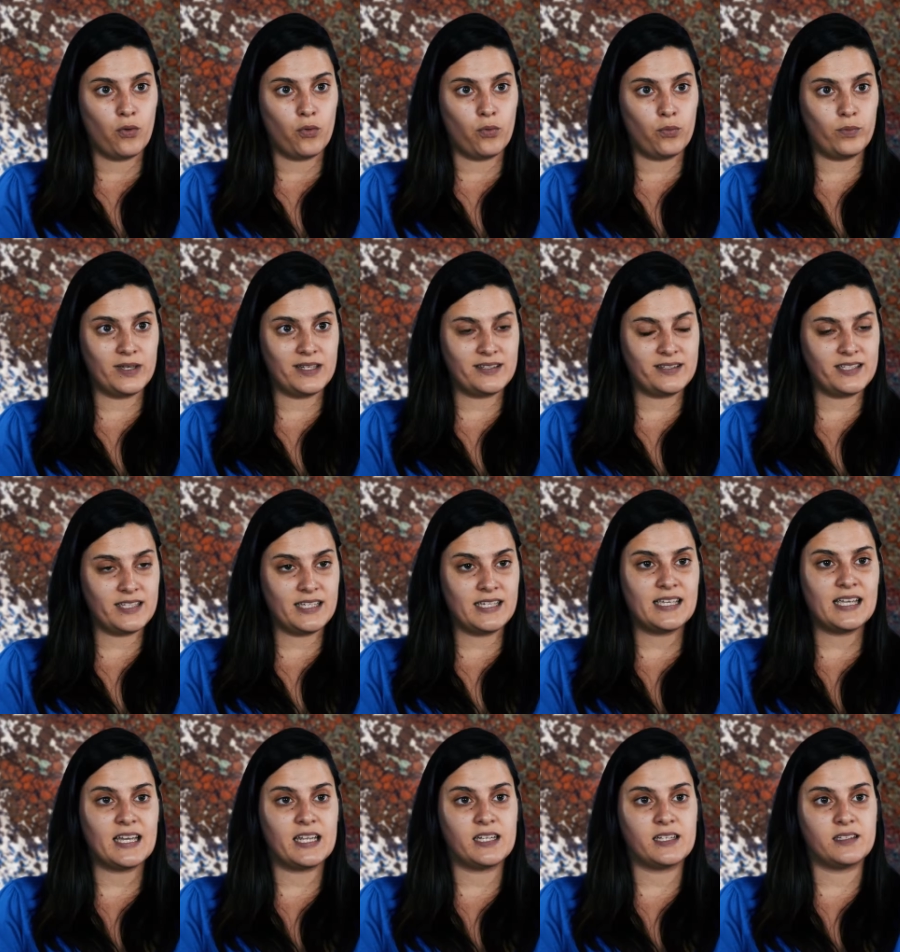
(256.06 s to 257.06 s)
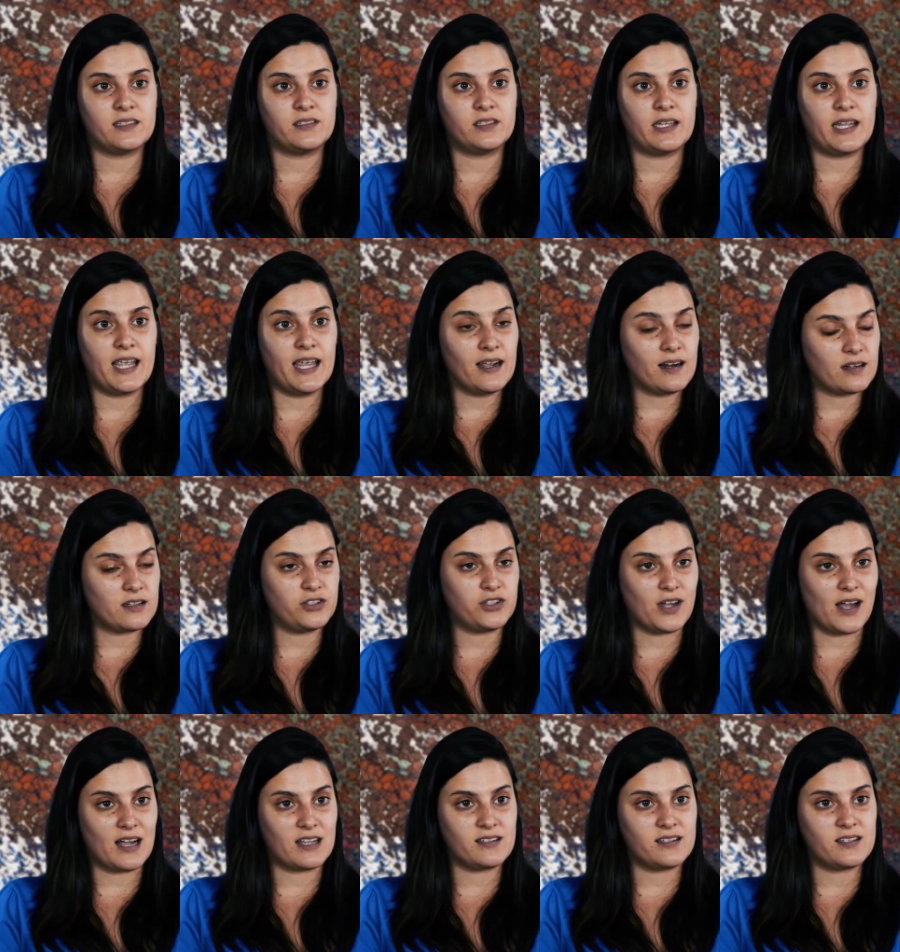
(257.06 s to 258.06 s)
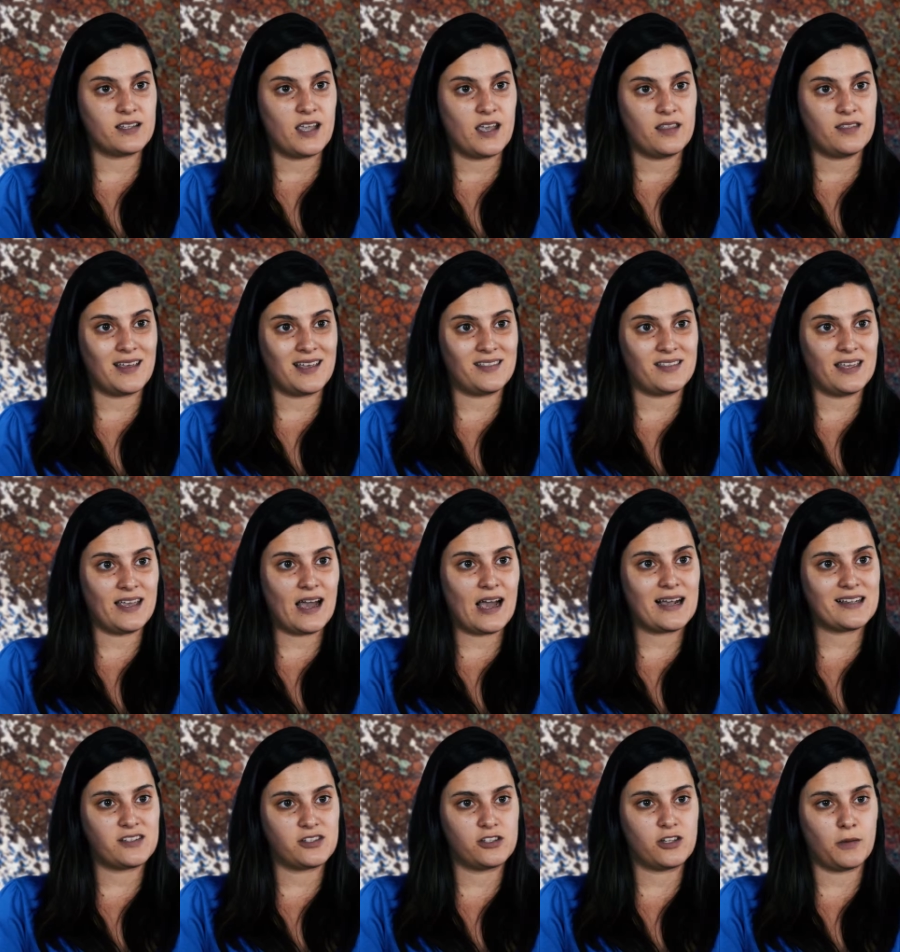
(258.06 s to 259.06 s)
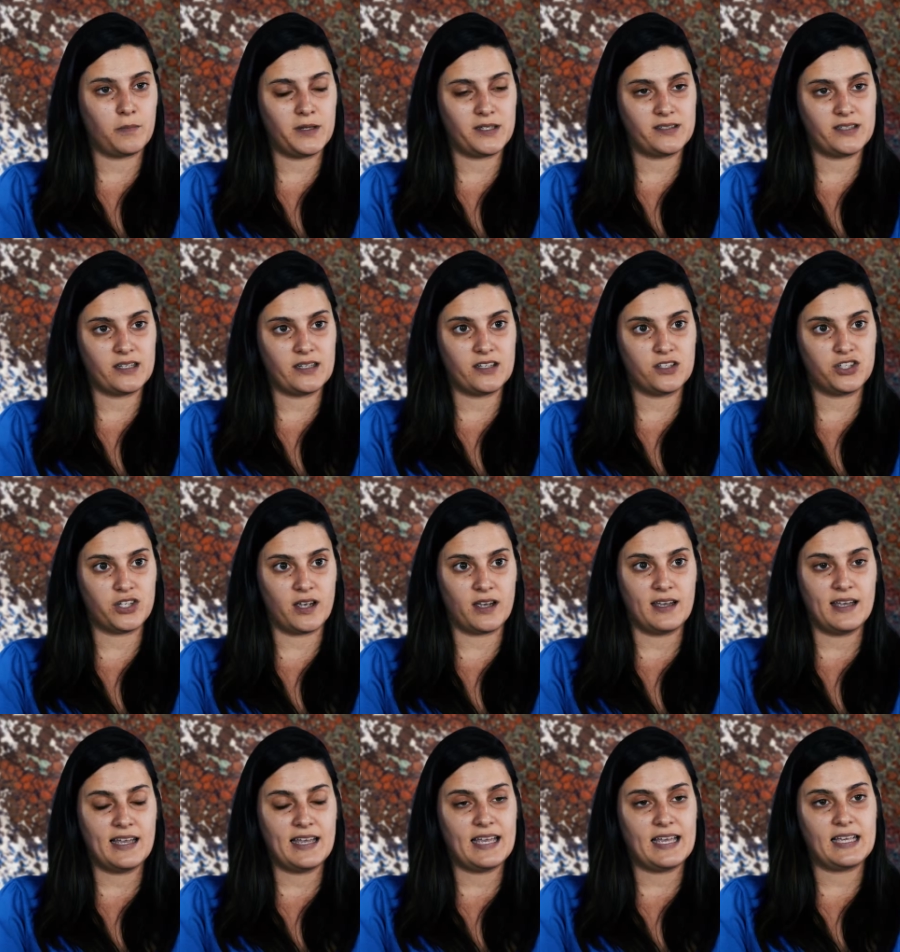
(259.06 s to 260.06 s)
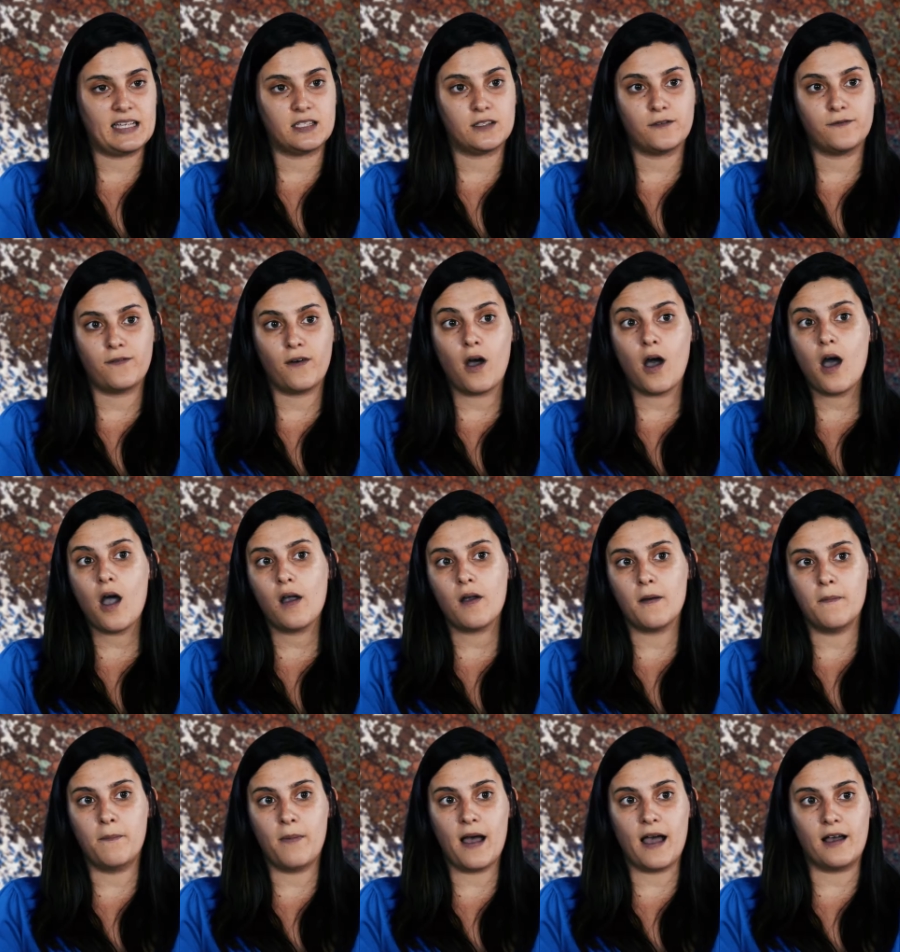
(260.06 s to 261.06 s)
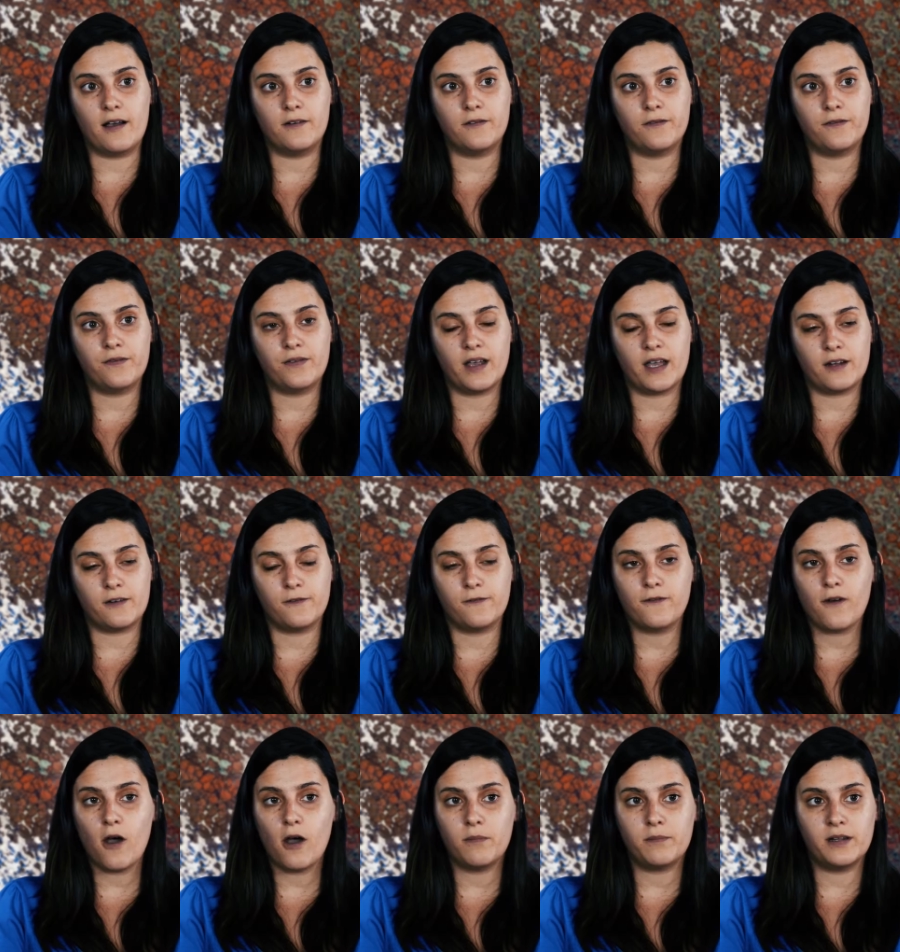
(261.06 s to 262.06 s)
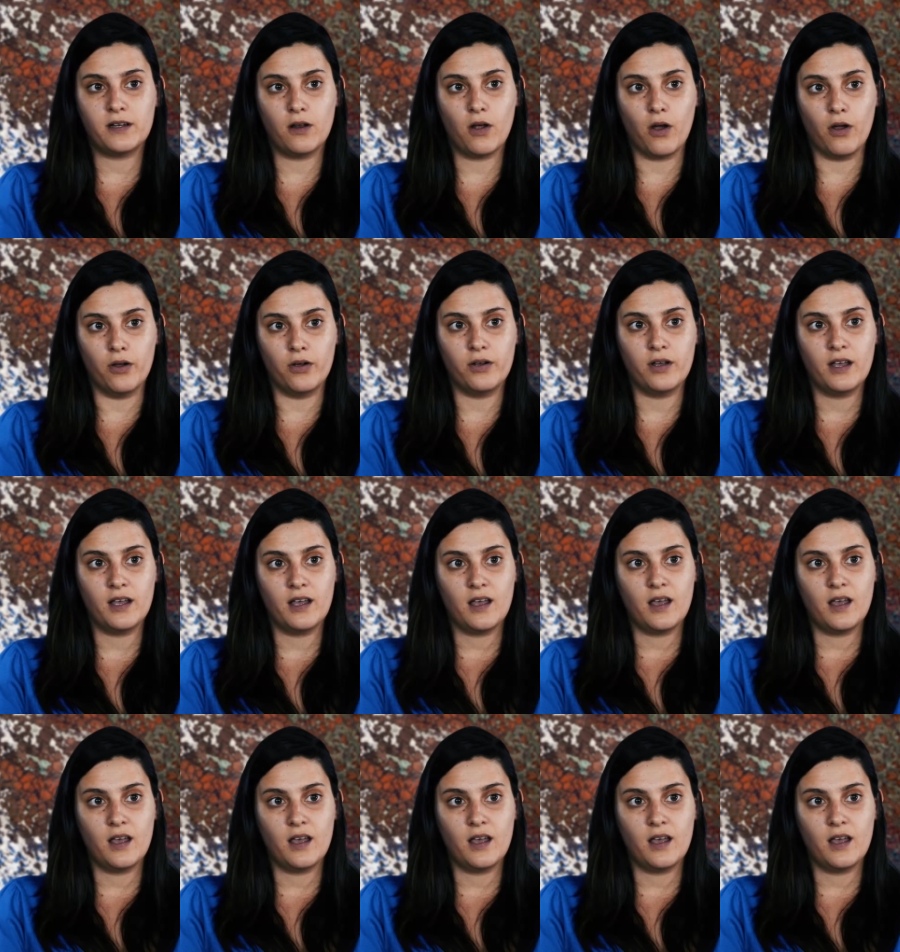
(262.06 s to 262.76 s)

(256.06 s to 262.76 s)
We see in eclogites that their isotopic signature is far above and far below